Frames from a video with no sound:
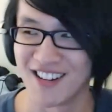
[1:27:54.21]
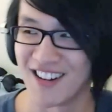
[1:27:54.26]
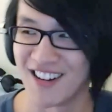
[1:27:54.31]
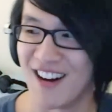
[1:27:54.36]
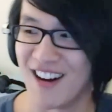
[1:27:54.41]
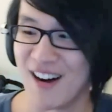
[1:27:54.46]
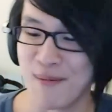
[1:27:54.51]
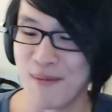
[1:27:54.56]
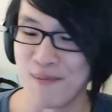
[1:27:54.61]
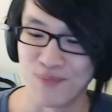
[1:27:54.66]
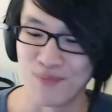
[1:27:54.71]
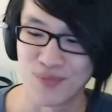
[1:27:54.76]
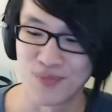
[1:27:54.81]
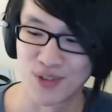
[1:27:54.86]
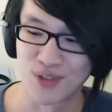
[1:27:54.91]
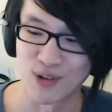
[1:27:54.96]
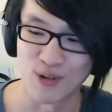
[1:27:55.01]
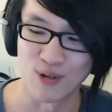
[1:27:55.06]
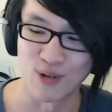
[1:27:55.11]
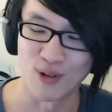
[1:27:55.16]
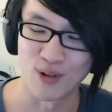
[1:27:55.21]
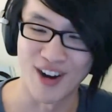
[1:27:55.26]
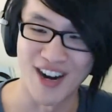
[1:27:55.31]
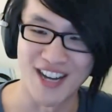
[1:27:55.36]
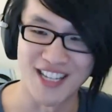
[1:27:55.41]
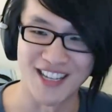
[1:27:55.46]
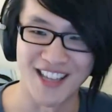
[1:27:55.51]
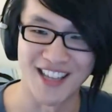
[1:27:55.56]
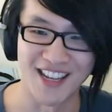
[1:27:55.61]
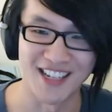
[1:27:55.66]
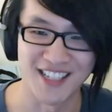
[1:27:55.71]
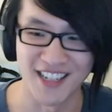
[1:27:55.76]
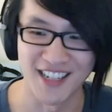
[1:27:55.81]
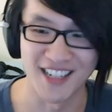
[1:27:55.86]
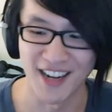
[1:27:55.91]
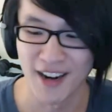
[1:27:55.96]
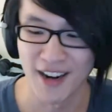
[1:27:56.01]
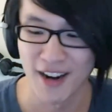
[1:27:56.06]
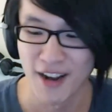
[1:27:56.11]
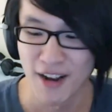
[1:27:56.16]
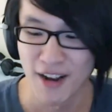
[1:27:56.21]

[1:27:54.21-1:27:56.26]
um, do crazy things tonight.